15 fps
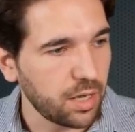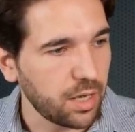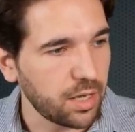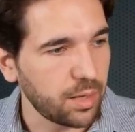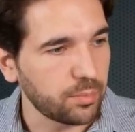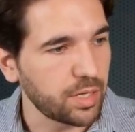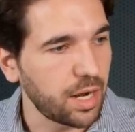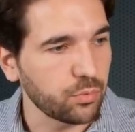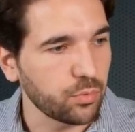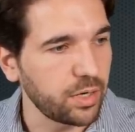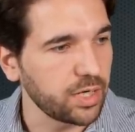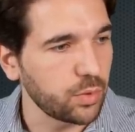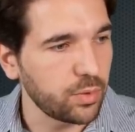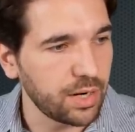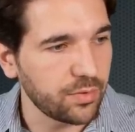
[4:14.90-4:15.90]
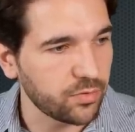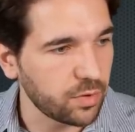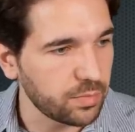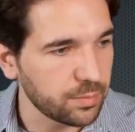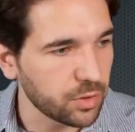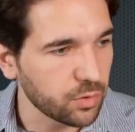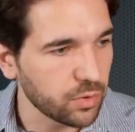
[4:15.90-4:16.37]
not running away
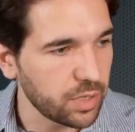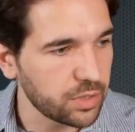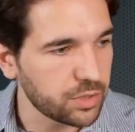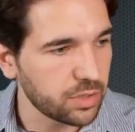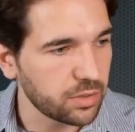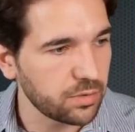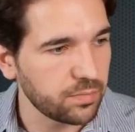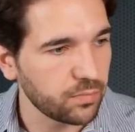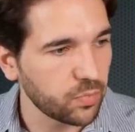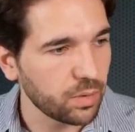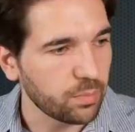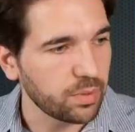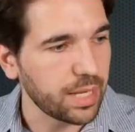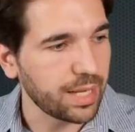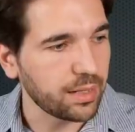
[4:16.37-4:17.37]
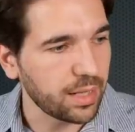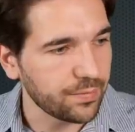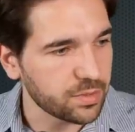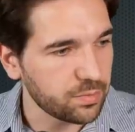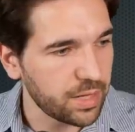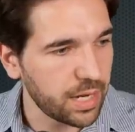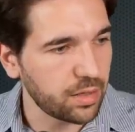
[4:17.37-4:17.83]
from immigration, Black
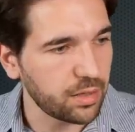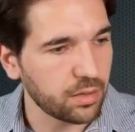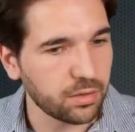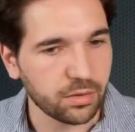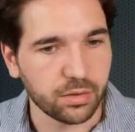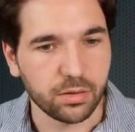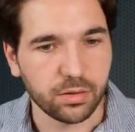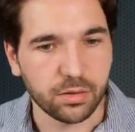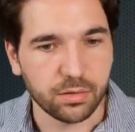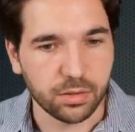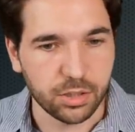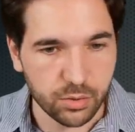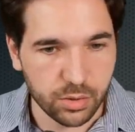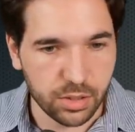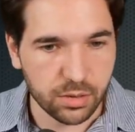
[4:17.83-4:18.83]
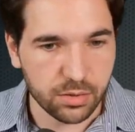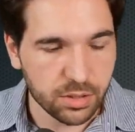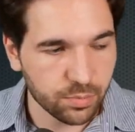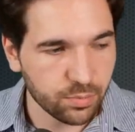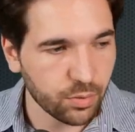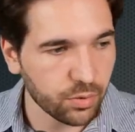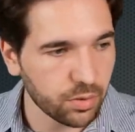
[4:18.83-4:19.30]
Lives Matter, union
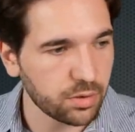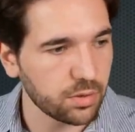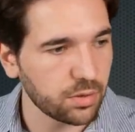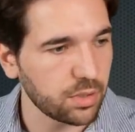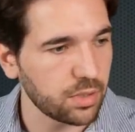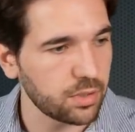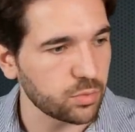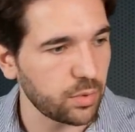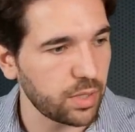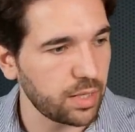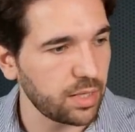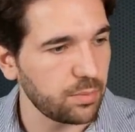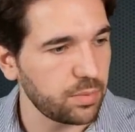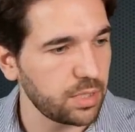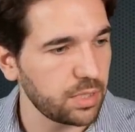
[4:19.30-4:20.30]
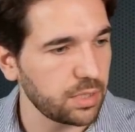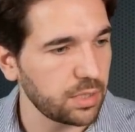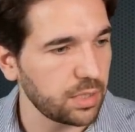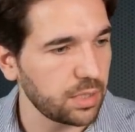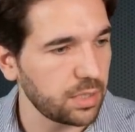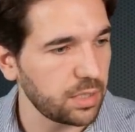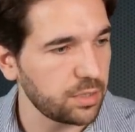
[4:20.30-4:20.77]
support as well, a big
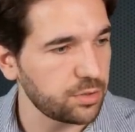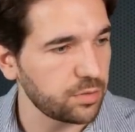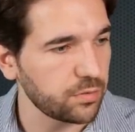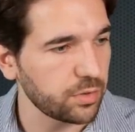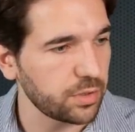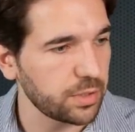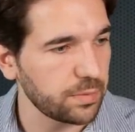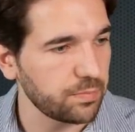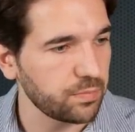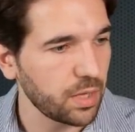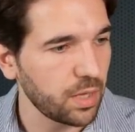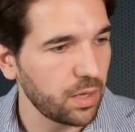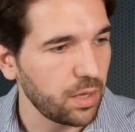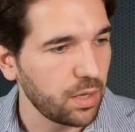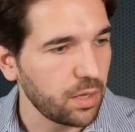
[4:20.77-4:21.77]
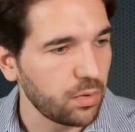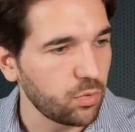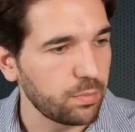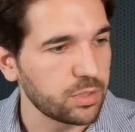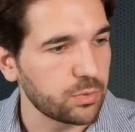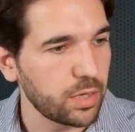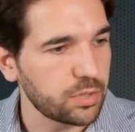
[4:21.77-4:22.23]
issue for him,
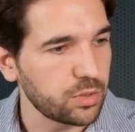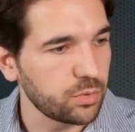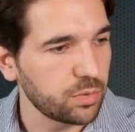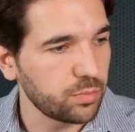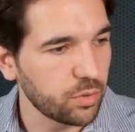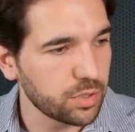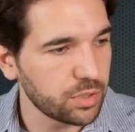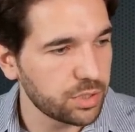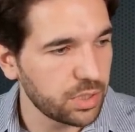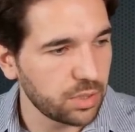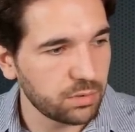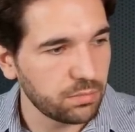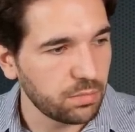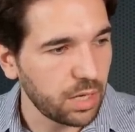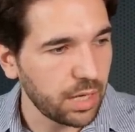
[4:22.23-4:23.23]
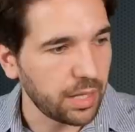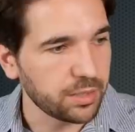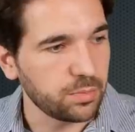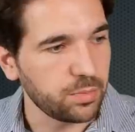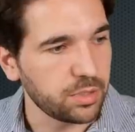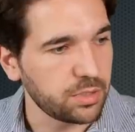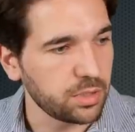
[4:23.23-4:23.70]
women's right to an abortion,
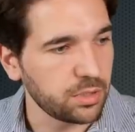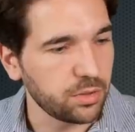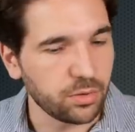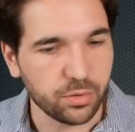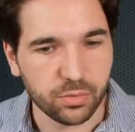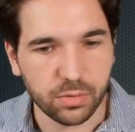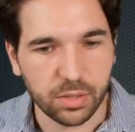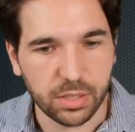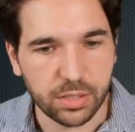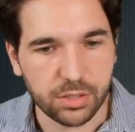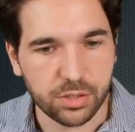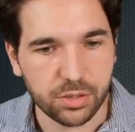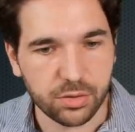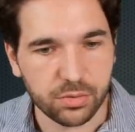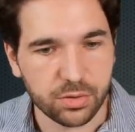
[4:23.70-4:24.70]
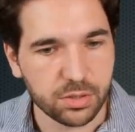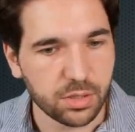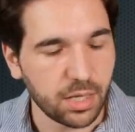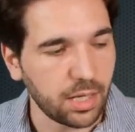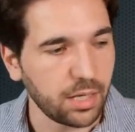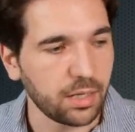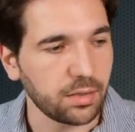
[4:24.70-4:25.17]
LGBTQ issues,
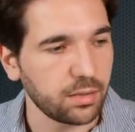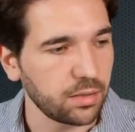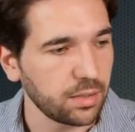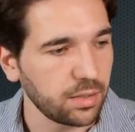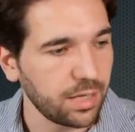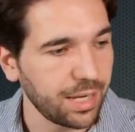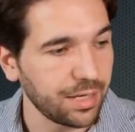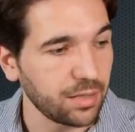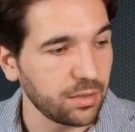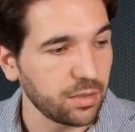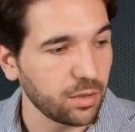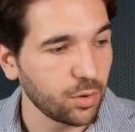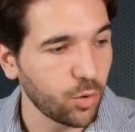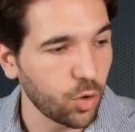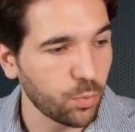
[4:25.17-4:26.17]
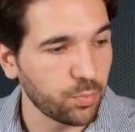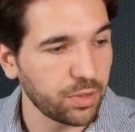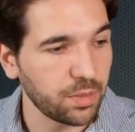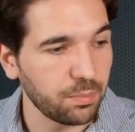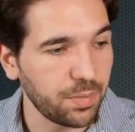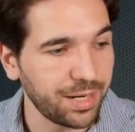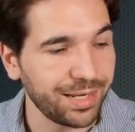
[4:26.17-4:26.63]
and get
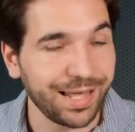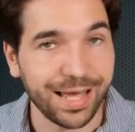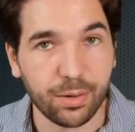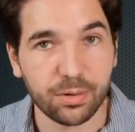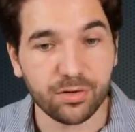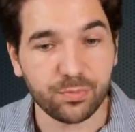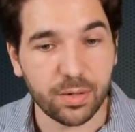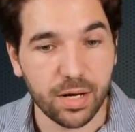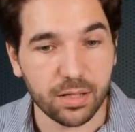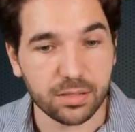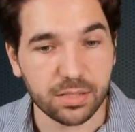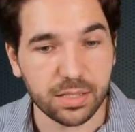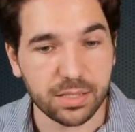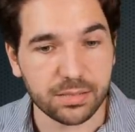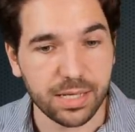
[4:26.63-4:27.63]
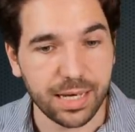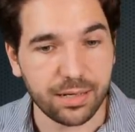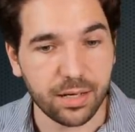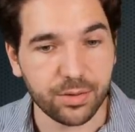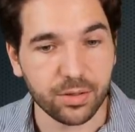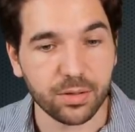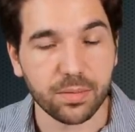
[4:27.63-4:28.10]
corporate money out of politics,
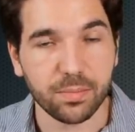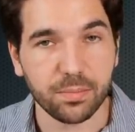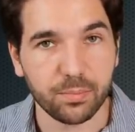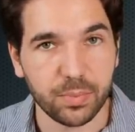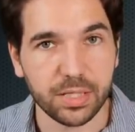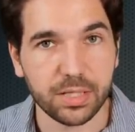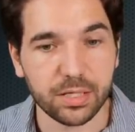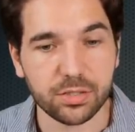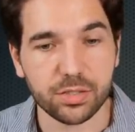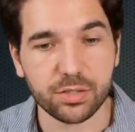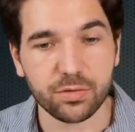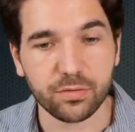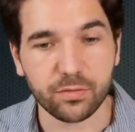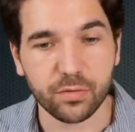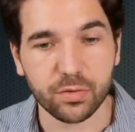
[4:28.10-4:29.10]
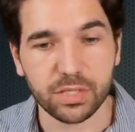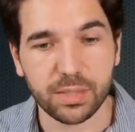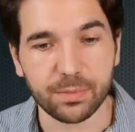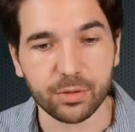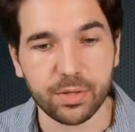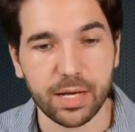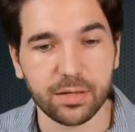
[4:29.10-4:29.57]
another big issue for
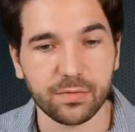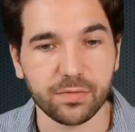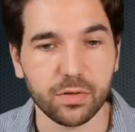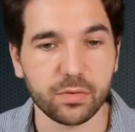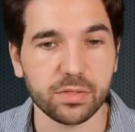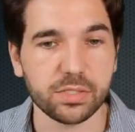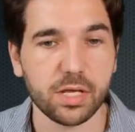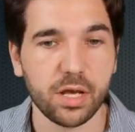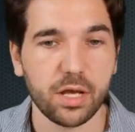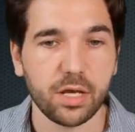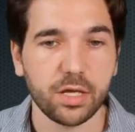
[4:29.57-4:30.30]
Democratic voters.